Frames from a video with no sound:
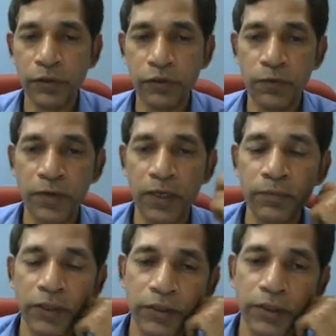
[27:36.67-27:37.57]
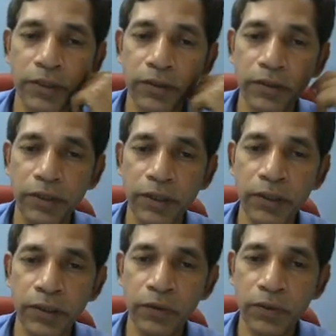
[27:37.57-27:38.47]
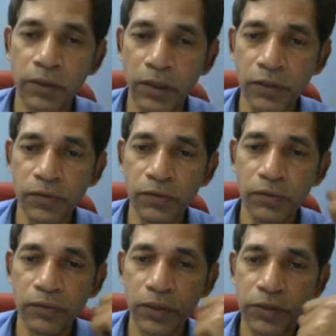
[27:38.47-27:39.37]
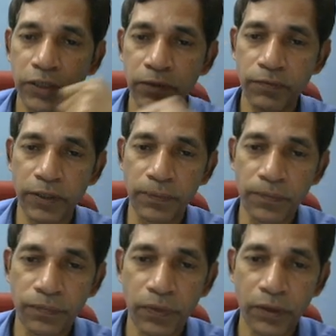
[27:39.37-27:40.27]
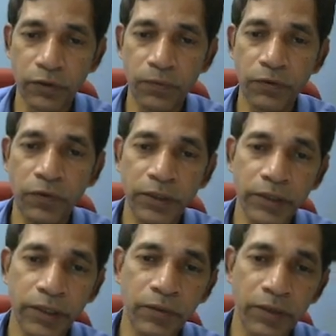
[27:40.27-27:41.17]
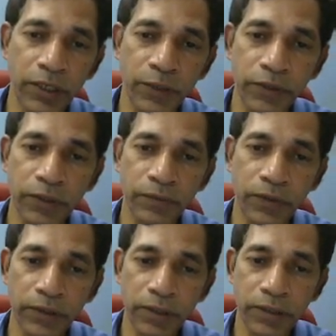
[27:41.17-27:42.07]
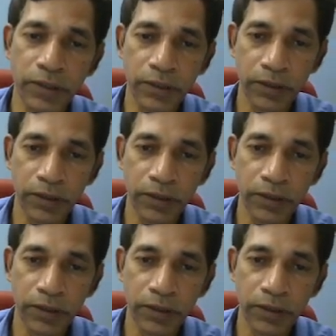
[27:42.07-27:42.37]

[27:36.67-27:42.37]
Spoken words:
So from the state 3, you can also go to the state 5. So what is the regular expression for this?